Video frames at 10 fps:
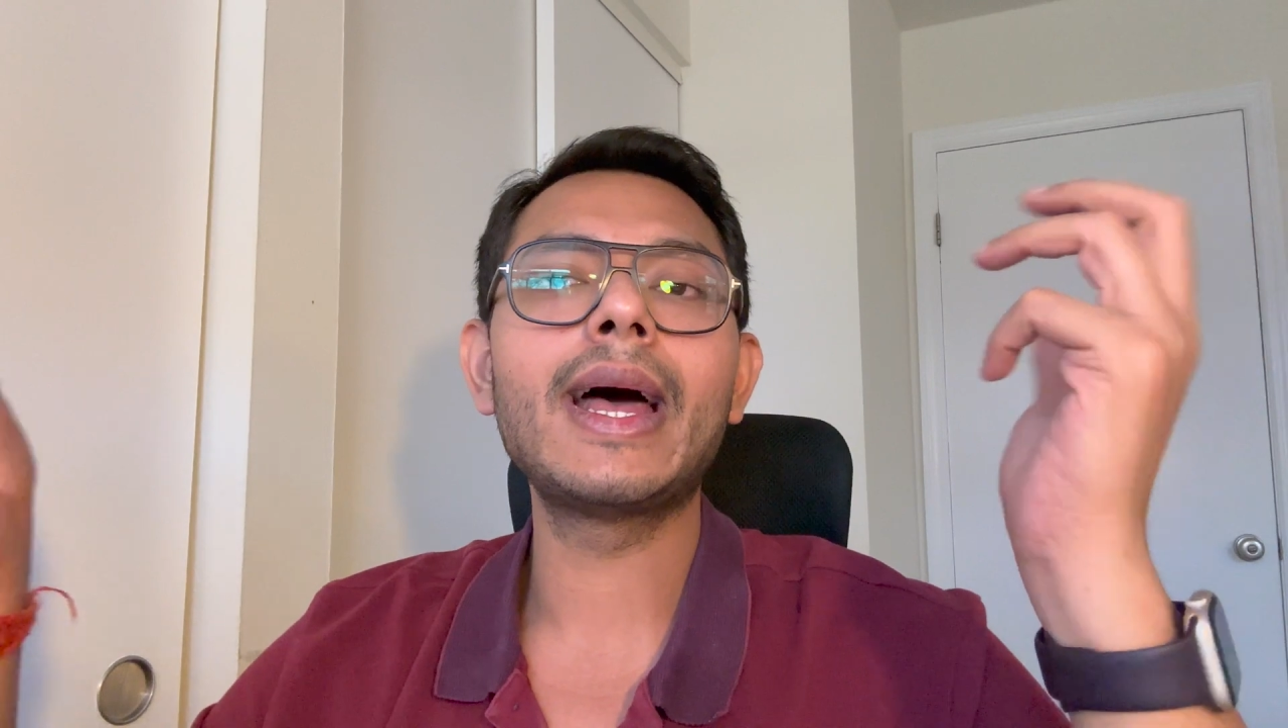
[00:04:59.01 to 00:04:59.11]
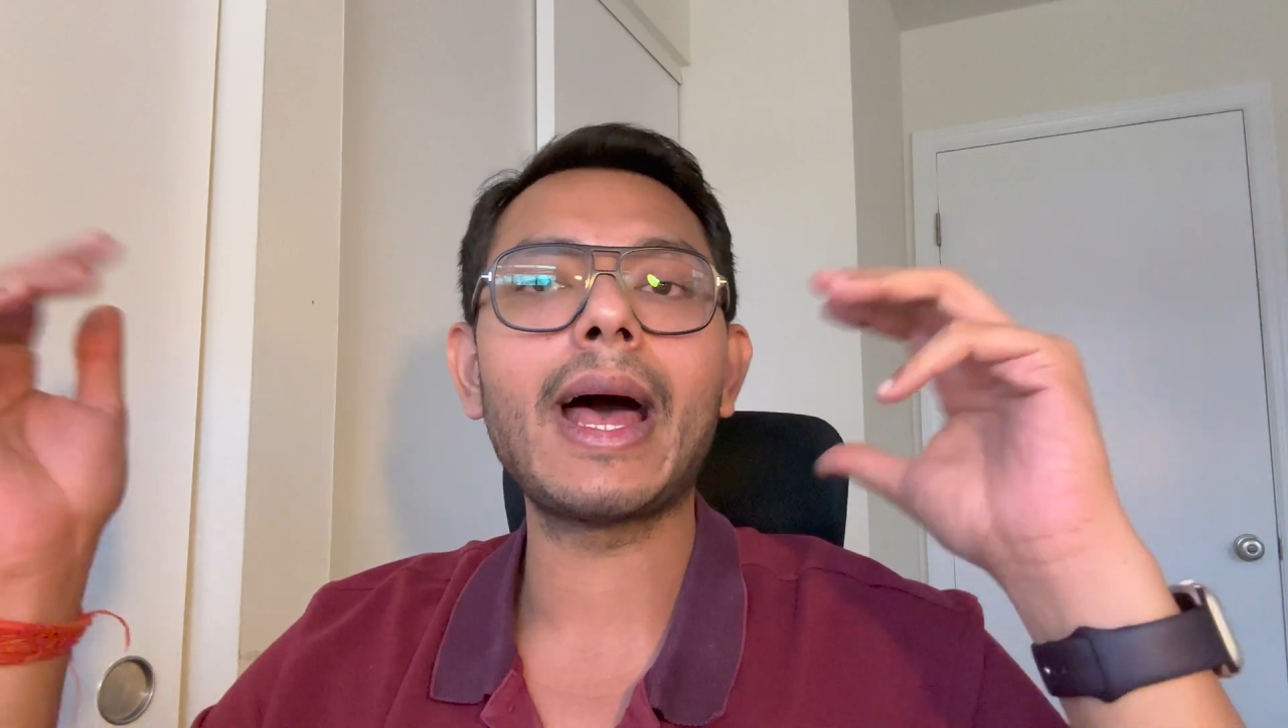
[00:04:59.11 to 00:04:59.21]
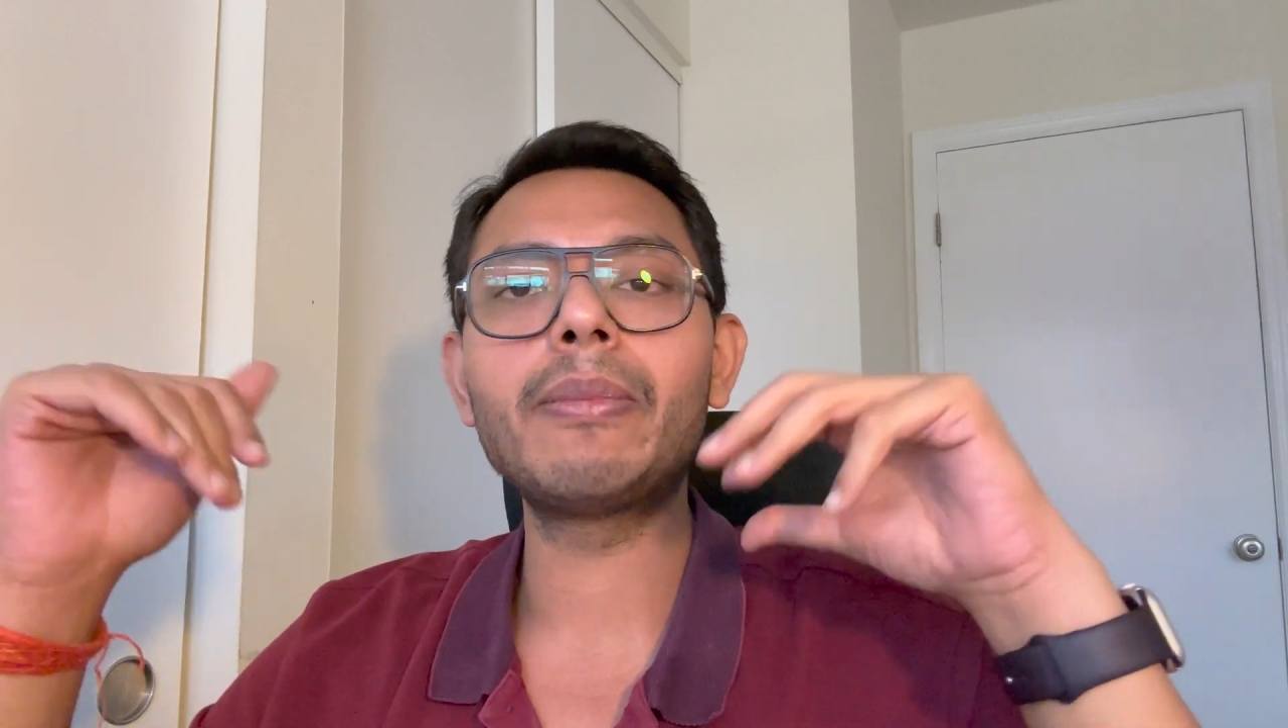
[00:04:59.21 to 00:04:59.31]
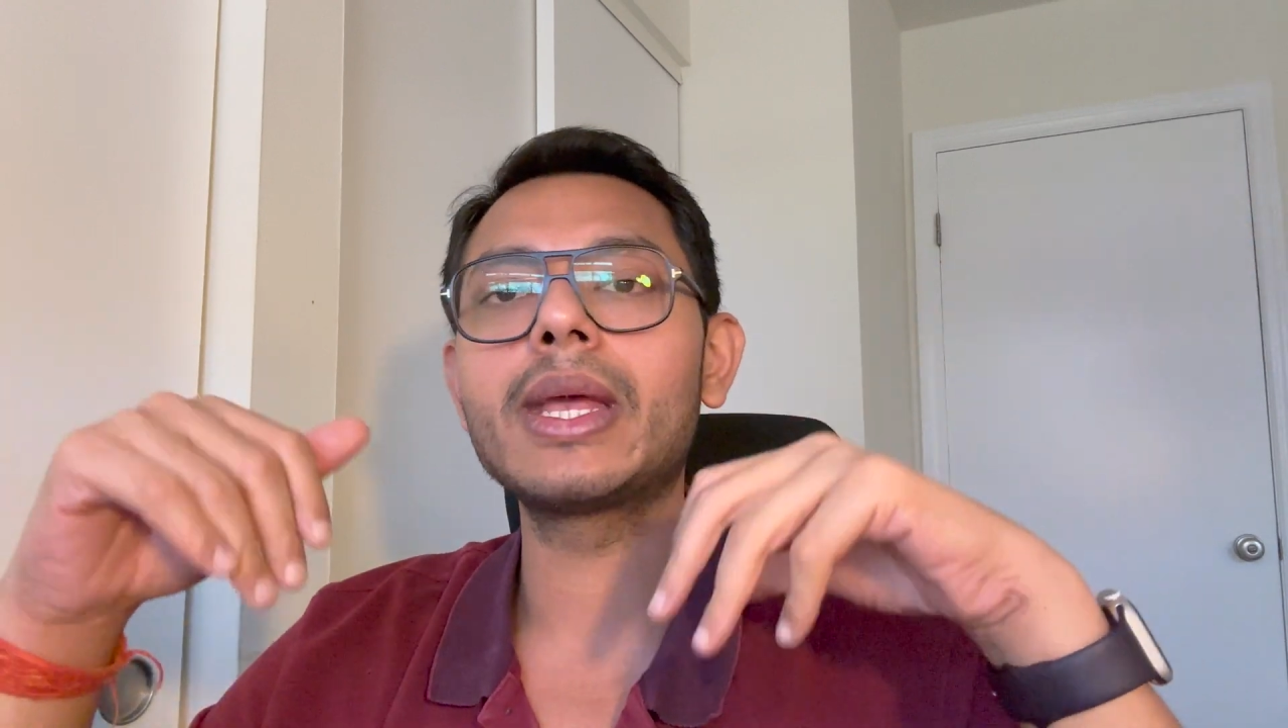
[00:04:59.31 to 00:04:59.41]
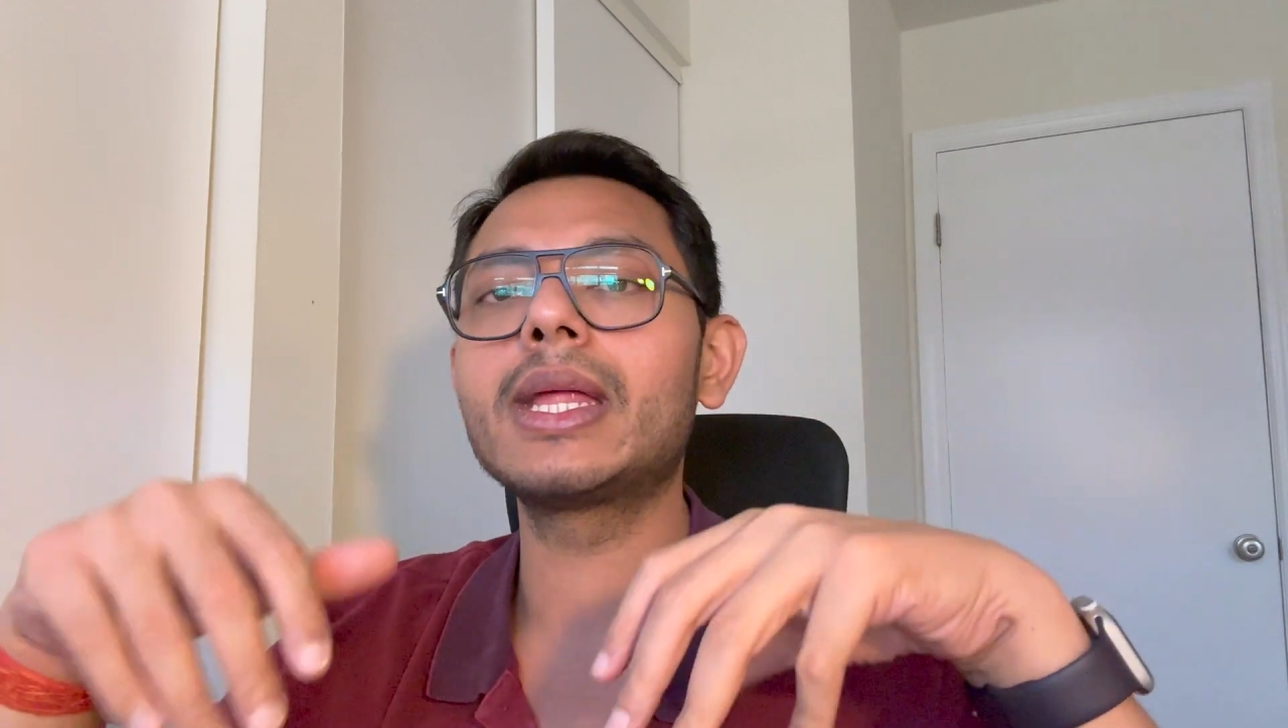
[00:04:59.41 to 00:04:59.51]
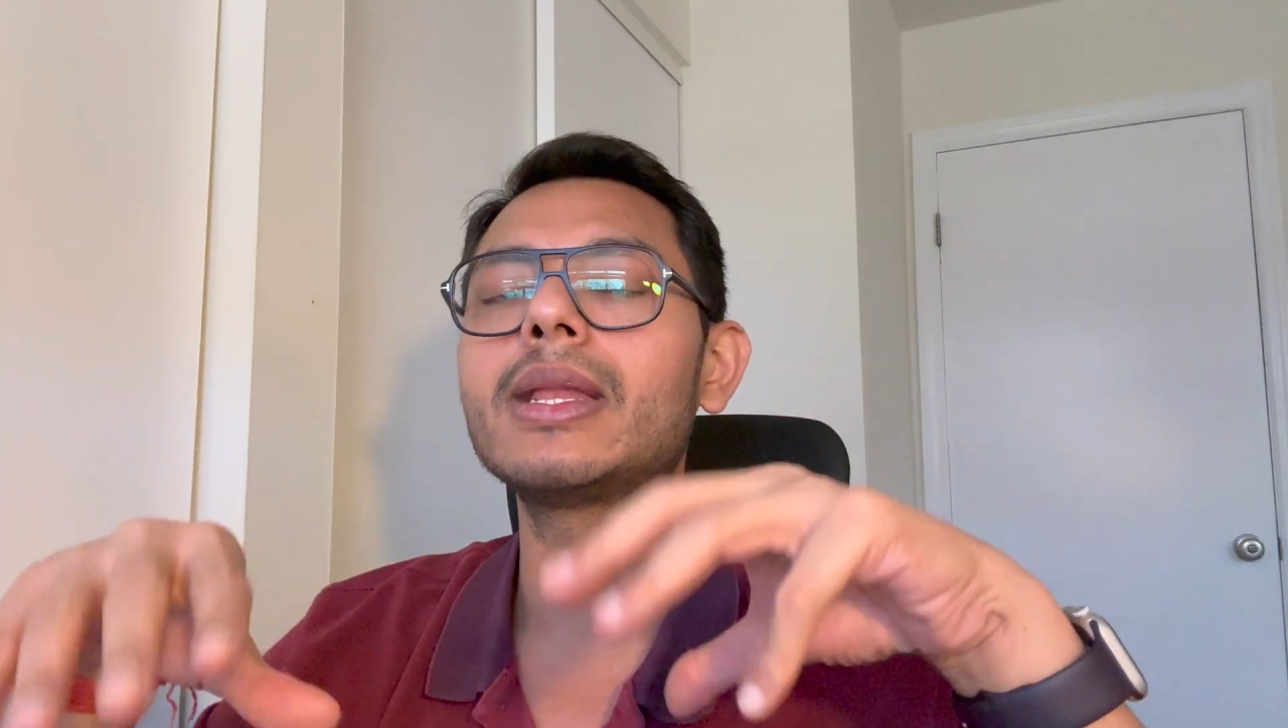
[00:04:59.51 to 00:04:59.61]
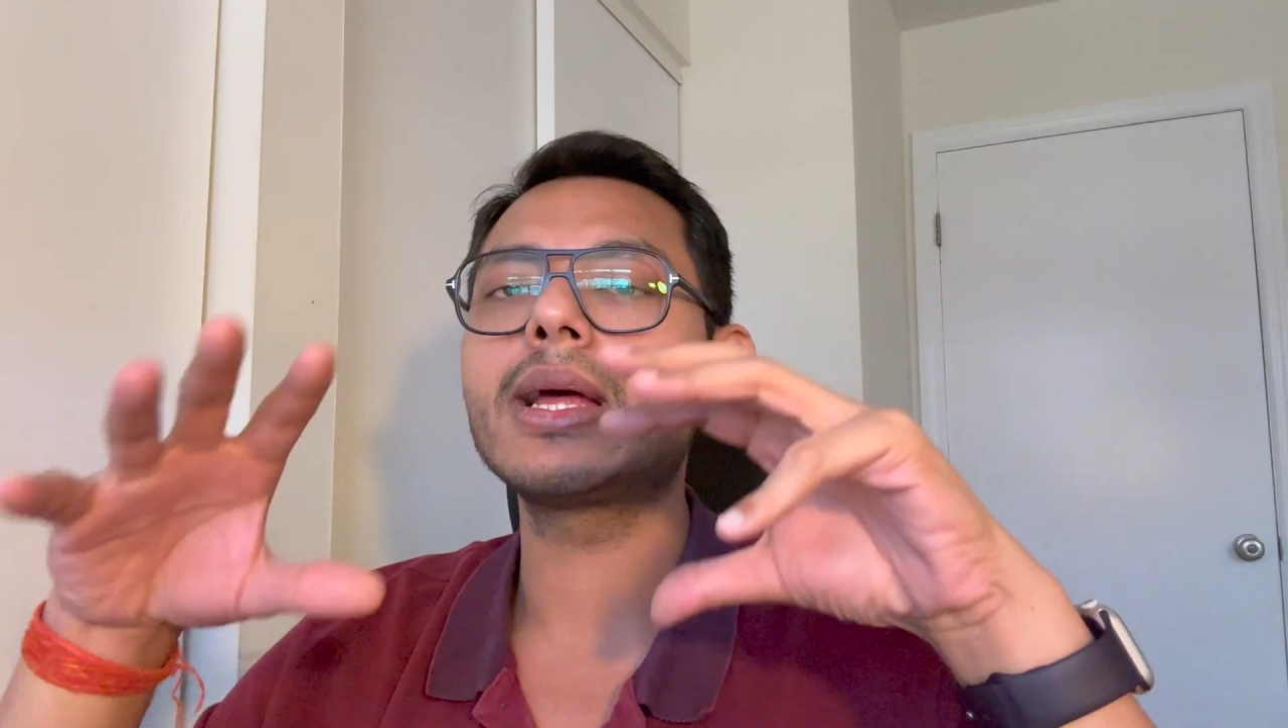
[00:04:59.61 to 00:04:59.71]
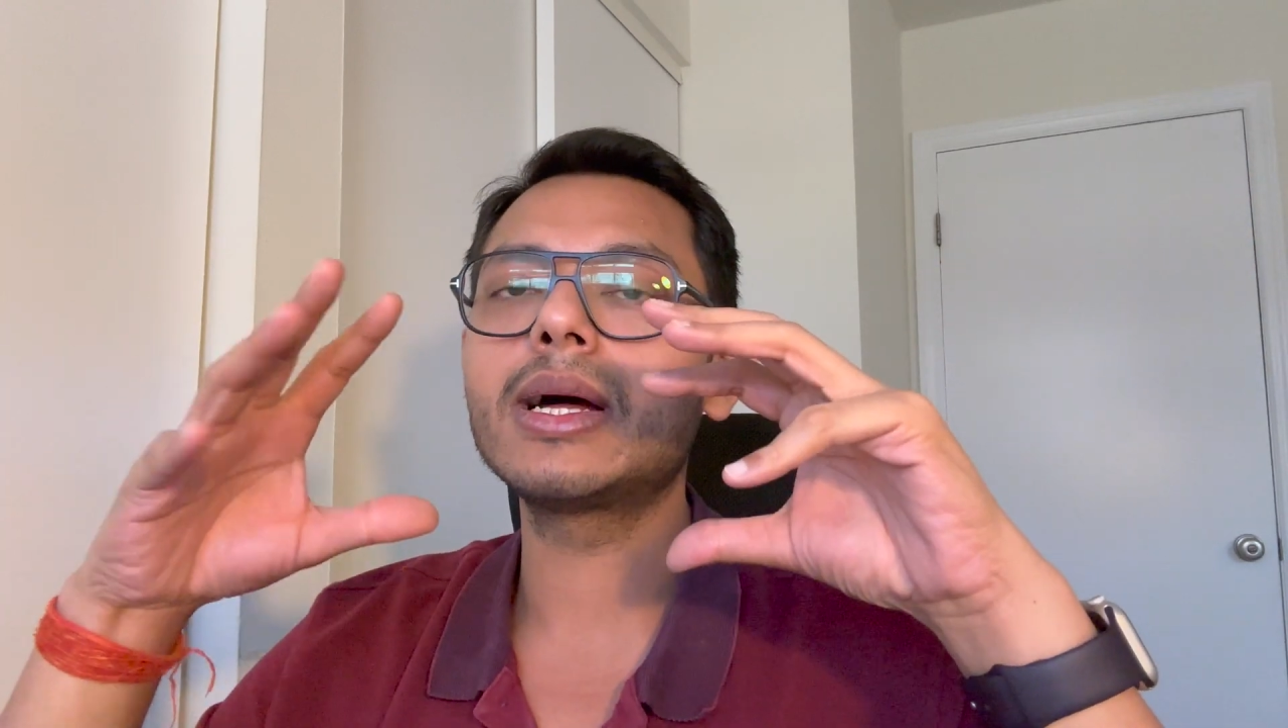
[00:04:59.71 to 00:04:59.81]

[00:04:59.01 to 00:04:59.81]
happening in